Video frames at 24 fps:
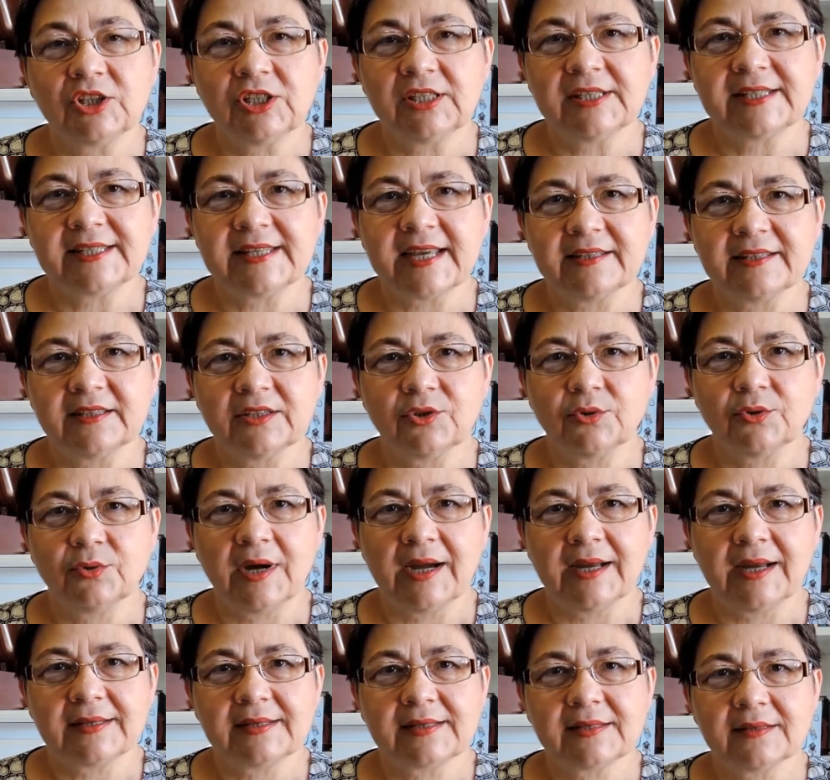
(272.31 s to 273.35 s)
she said
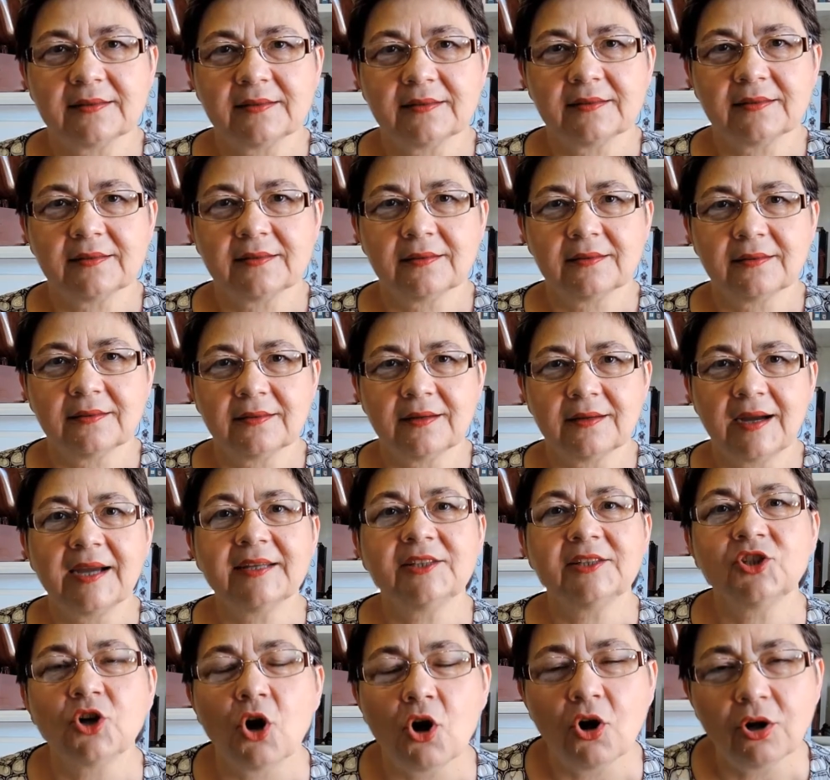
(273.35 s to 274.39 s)
to us,
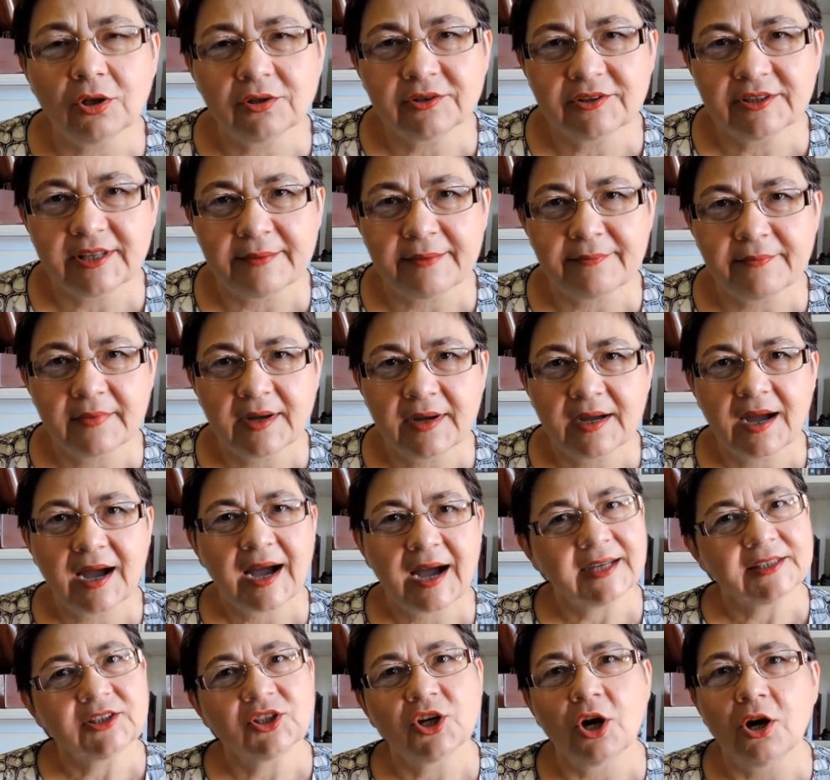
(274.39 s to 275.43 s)
I told them
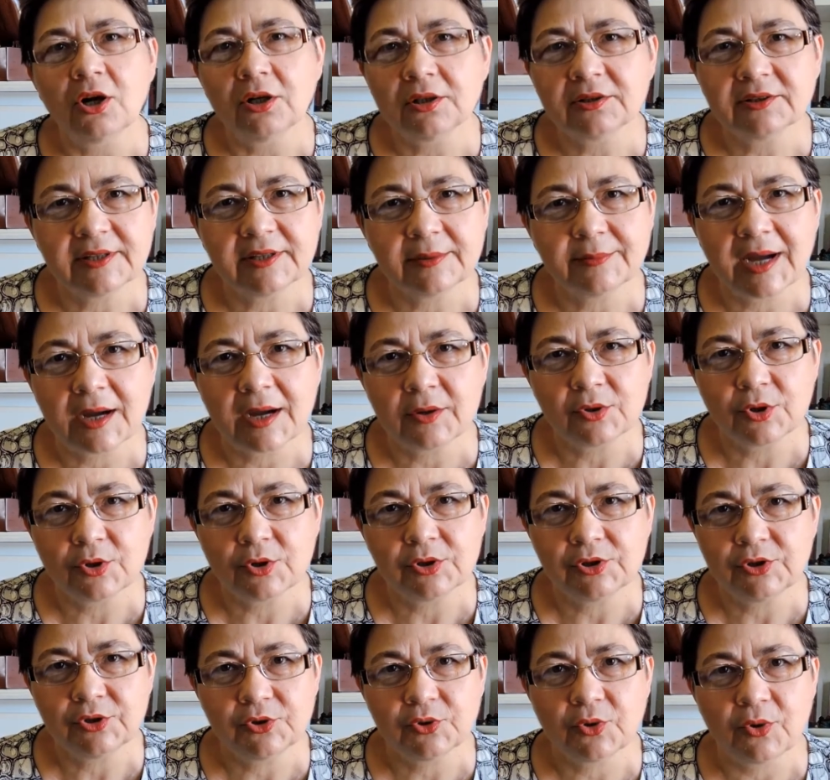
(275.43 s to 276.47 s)
how
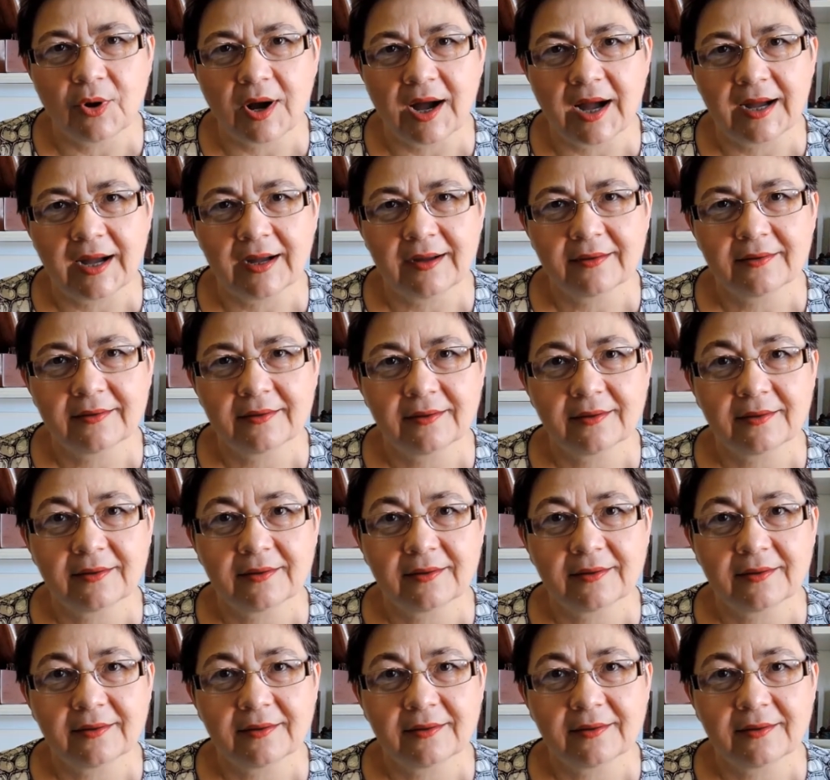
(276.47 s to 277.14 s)
good you are.